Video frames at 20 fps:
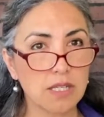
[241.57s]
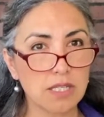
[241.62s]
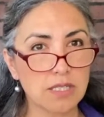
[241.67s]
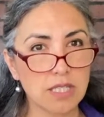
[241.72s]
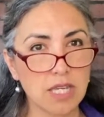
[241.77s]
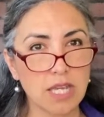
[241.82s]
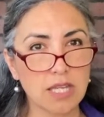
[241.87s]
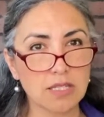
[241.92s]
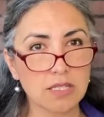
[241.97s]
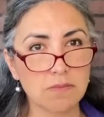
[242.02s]
It
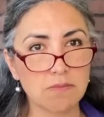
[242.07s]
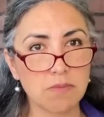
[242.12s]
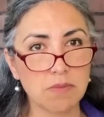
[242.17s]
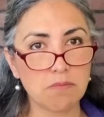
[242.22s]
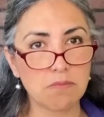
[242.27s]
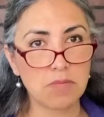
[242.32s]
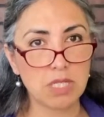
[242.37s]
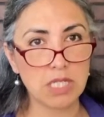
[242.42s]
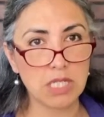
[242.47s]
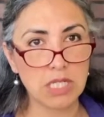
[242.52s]
takes them a
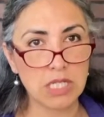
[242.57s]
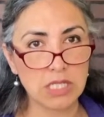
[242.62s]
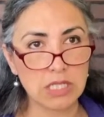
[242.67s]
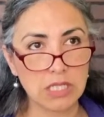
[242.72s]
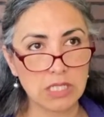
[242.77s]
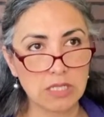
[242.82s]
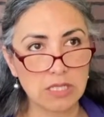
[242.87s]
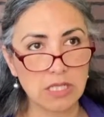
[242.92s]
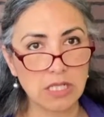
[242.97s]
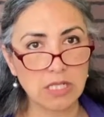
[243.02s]
minute to
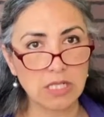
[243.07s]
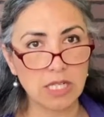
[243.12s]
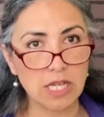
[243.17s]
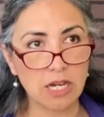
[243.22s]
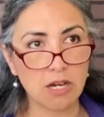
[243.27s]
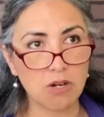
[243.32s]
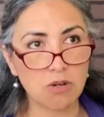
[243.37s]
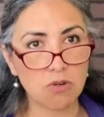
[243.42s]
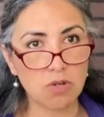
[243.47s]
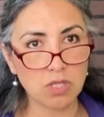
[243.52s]
sit
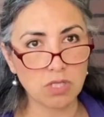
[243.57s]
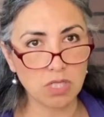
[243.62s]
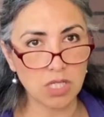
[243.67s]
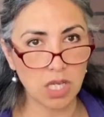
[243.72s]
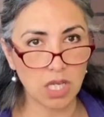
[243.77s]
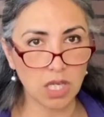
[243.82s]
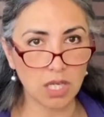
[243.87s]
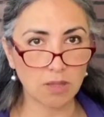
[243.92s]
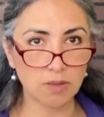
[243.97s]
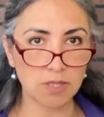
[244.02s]
down, or it
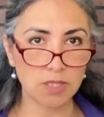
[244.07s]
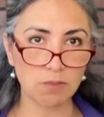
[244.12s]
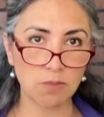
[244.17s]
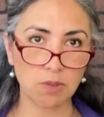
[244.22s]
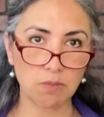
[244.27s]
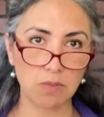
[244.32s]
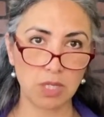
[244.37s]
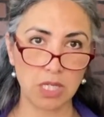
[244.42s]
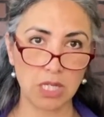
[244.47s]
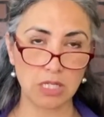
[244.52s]
takes them a
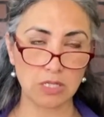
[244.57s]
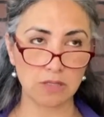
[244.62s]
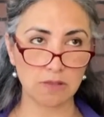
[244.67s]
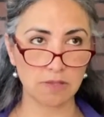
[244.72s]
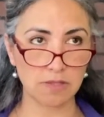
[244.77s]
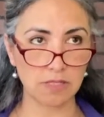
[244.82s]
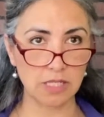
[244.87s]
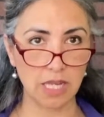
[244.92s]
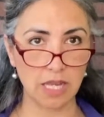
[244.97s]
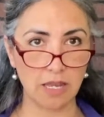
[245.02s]
minute to
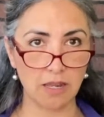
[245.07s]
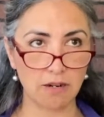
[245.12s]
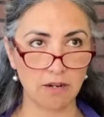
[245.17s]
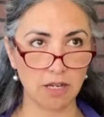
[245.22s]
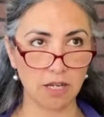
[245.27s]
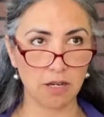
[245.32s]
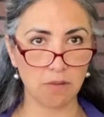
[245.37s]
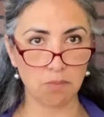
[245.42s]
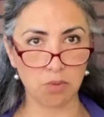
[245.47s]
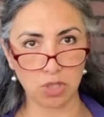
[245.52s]
stand
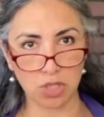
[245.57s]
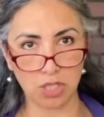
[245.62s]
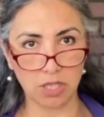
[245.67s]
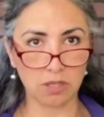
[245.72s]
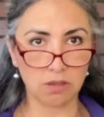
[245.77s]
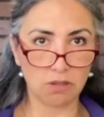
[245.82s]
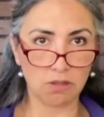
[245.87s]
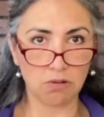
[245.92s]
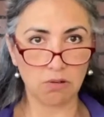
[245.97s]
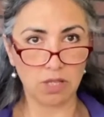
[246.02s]
up and
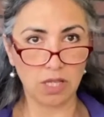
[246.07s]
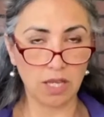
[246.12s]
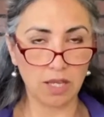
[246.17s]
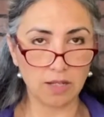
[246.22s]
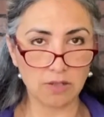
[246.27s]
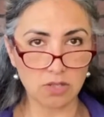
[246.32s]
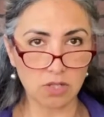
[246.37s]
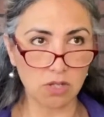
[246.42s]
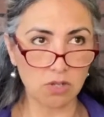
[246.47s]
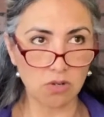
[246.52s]
get their
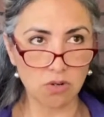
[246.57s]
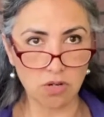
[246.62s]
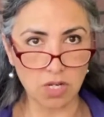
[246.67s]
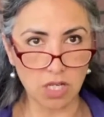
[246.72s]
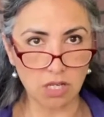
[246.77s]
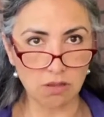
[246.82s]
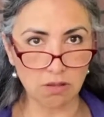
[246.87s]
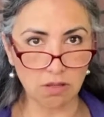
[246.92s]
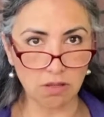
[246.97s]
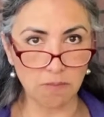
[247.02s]
legs
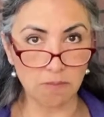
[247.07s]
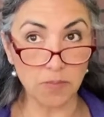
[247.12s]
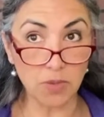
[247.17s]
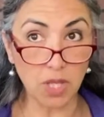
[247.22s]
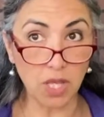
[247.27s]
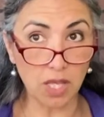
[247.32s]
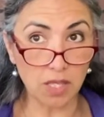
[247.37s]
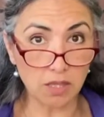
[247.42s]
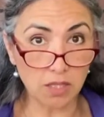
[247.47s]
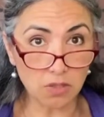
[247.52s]
underneath them,
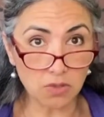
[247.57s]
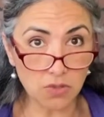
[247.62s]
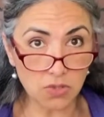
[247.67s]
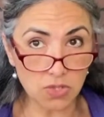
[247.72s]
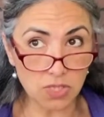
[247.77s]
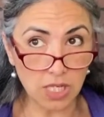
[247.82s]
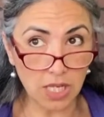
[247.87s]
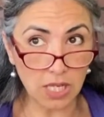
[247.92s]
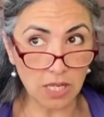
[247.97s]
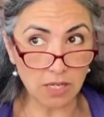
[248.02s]
and they'll
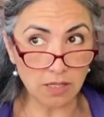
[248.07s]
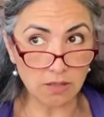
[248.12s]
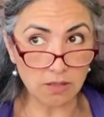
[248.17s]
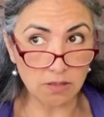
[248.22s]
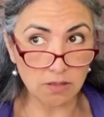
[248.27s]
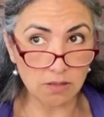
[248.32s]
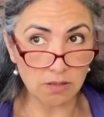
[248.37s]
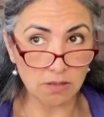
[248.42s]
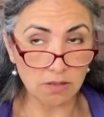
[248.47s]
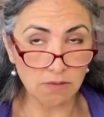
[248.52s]
stand
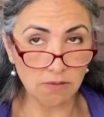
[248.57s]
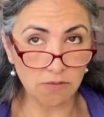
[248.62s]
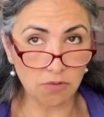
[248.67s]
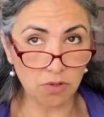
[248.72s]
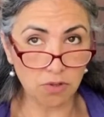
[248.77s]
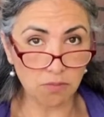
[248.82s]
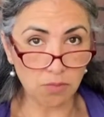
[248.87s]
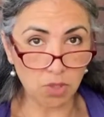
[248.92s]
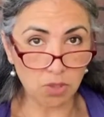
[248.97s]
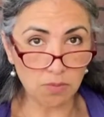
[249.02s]
for
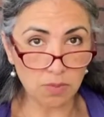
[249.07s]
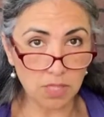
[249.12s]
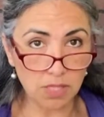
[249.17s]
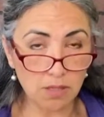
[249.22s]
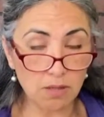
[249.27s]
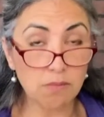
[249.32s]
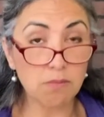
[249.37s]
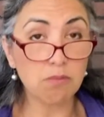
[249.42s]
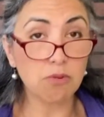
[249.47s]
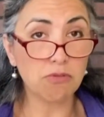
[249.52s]
a moment
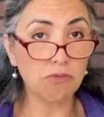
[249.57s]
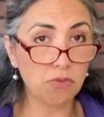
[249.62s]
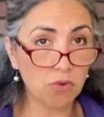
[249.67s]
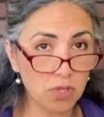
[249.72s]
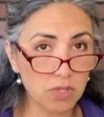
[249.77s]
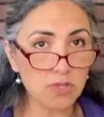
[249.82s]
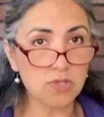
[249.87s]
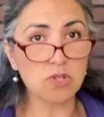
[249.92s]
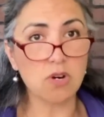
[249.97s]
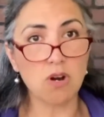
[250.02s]
before
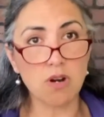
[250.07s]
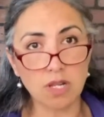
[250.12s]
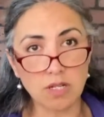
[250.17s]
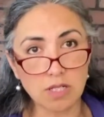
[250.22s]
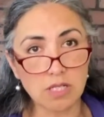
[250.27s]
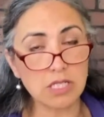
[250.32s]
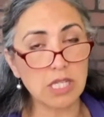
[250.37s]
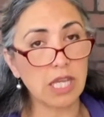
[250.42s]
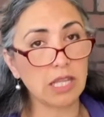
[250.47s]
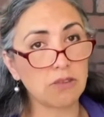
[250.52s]
starting to
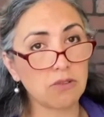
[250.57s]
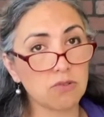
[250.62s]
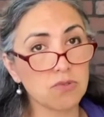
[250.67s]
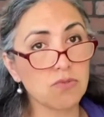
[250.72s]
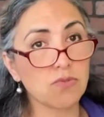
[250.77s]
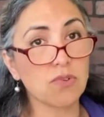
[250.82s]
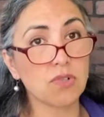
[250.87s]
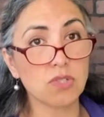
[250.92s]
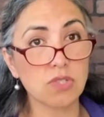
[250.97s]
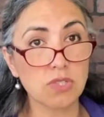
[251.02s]
take those
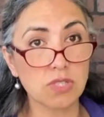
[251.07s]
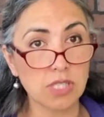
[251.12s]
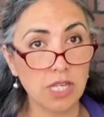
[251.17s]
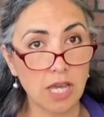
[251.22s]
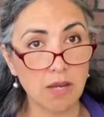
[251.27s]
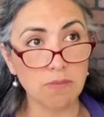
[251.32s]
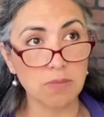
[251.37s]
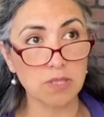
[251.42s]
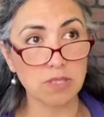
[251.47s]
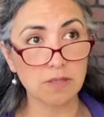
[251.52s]
first
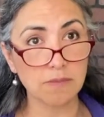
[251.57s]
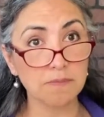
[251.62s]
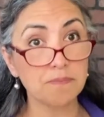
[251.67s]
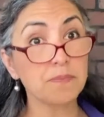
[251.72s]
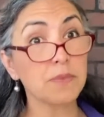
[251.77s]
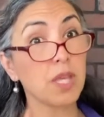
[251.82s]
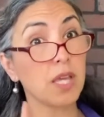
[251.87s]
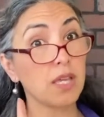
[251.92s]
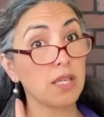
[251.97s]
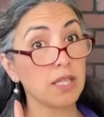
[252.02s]
steps.
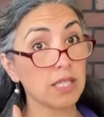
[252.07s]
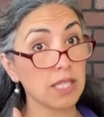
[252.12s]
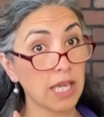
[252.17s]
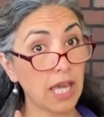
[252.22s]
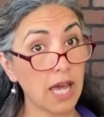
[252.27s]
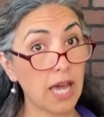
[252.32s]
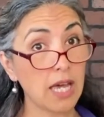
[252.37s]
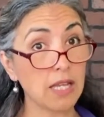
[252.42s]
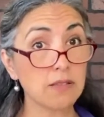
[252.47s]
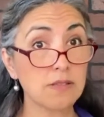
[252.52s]

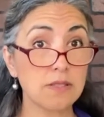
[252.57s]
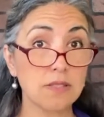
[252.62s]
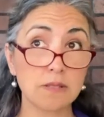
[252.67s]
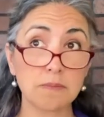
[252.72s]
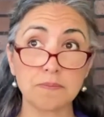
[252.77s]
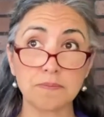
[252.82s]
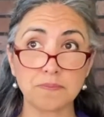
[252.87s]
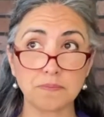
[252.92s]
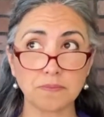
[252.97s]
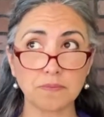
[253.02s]

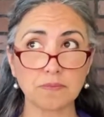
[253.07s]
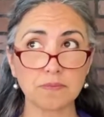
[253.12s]
Cats